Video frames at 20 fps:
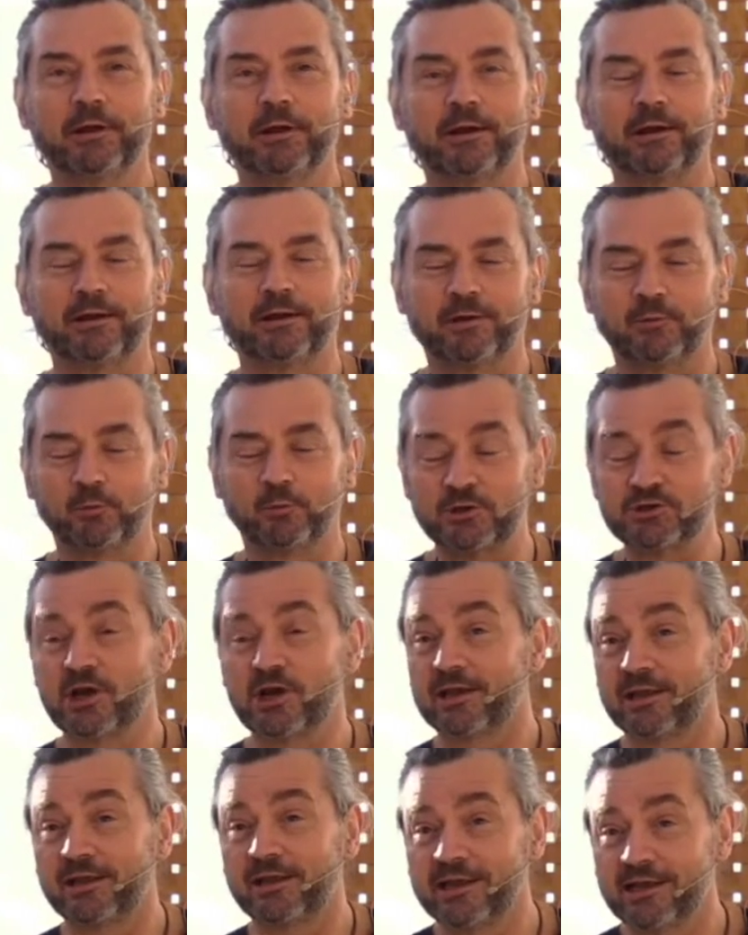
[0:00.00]
uh,
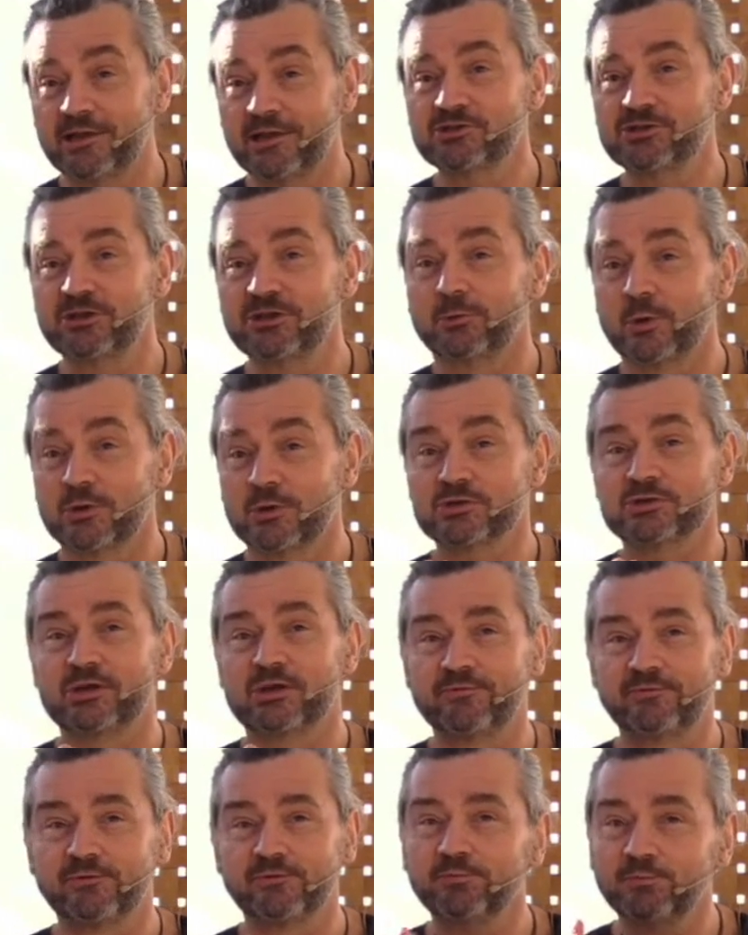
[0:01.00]
which I can get into
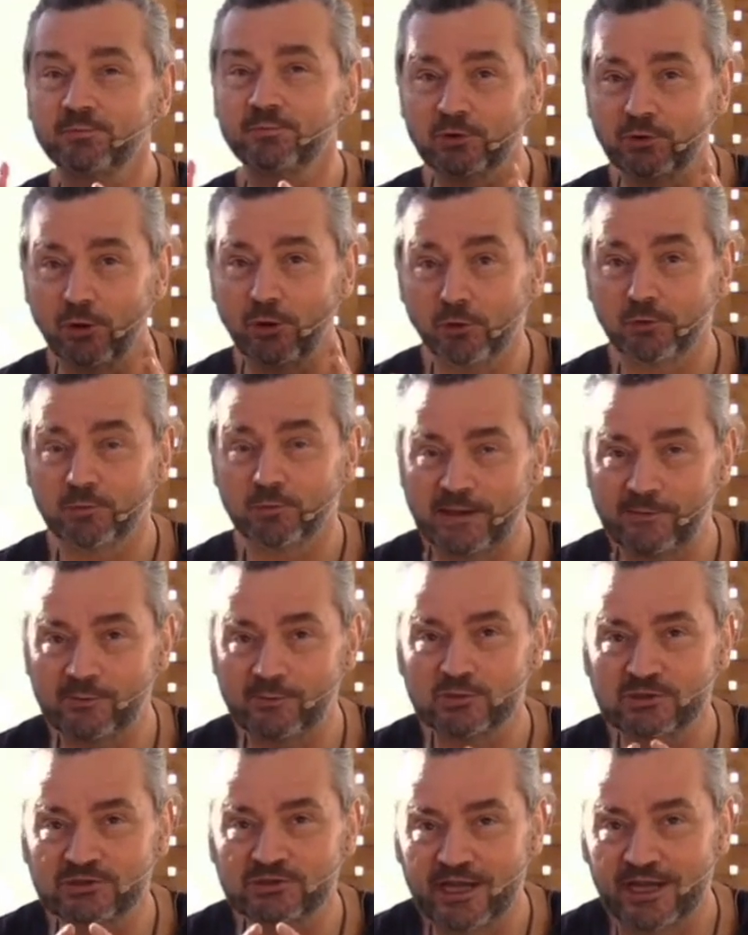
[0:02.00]
once I've got
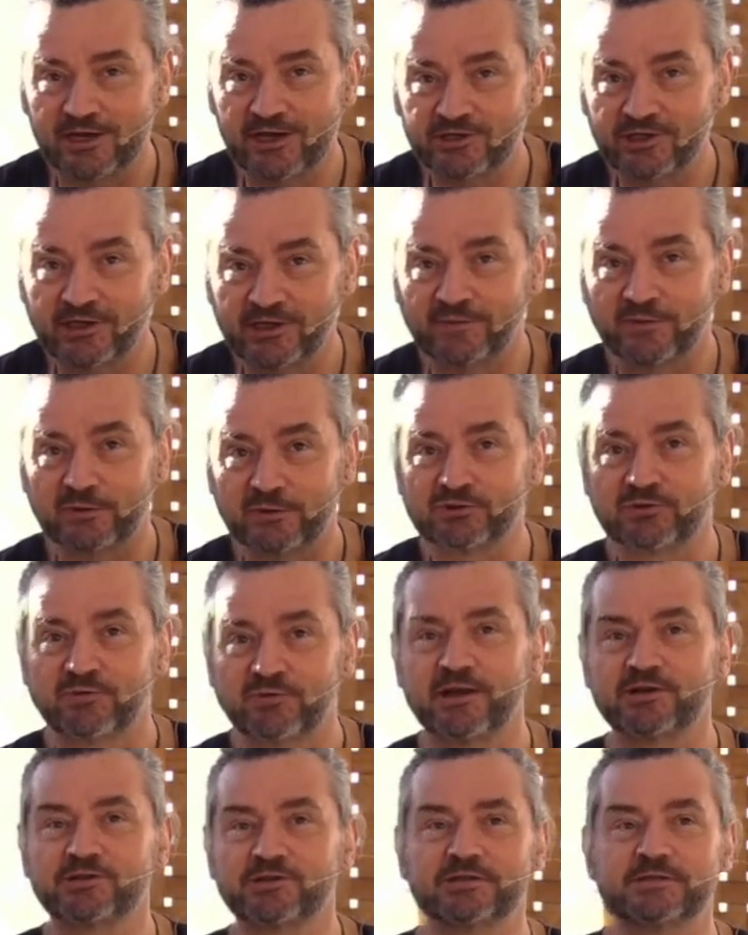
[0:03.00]
people's attention in those
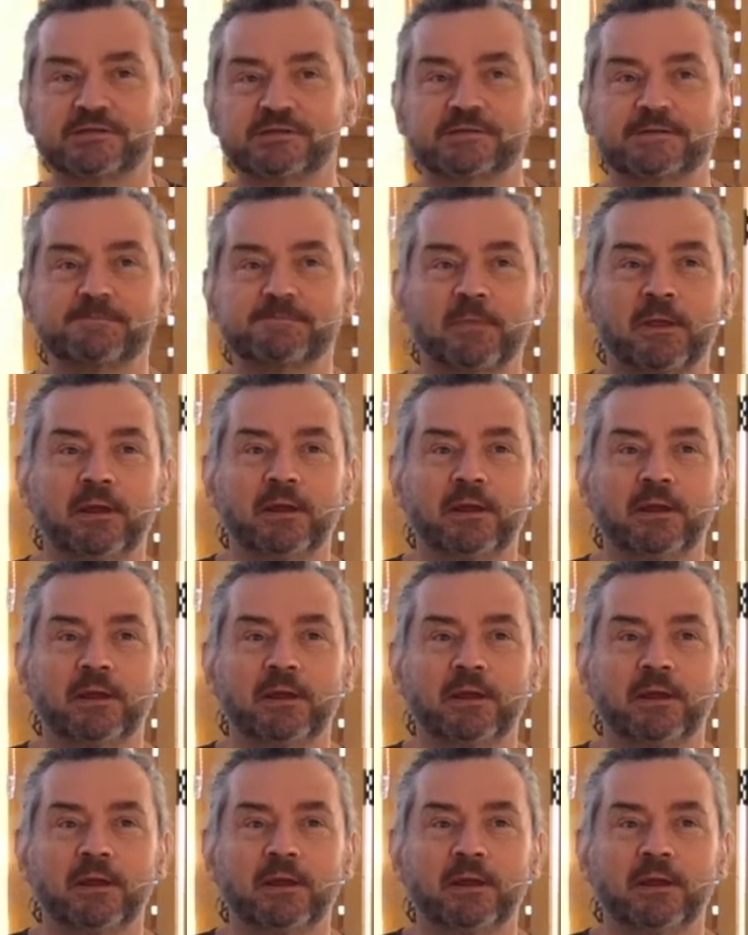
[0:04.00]
directions,